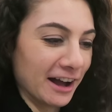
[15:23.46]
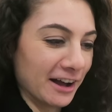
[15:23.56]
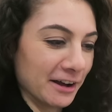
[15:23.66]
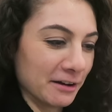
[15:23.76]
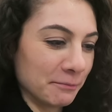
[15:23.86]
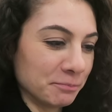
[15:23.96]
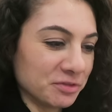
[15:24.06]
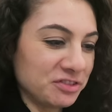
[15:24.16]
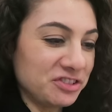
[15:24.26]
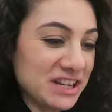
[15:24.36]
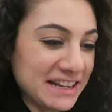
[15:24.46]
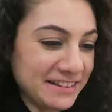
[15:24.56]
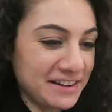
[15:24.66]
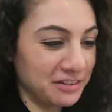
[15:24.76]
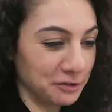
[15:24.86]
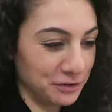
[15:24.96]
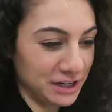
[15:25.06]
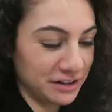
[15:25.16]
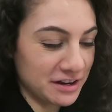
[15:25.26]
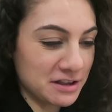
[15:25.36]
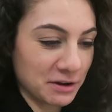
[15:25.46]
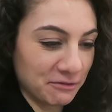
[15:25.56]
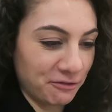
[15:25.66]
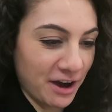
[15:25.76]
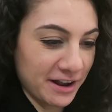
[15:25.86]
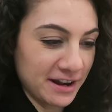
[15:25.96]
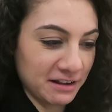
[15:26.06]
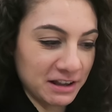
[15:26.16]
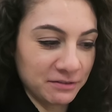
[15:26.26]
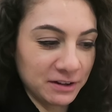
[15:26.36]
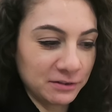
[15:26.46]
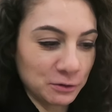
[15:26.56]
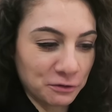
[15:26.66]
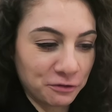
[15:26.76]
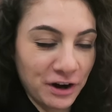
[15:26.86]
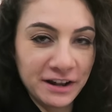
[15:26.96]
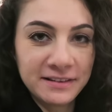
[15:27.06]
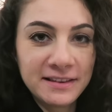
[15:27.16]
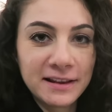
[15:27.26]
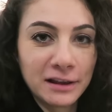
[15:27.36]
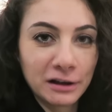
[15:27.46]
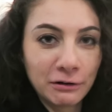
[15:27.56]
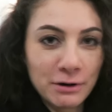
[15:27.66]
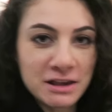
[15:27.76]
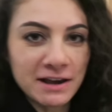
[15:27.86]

um, cheesy souvenir you can find and give this to a friend when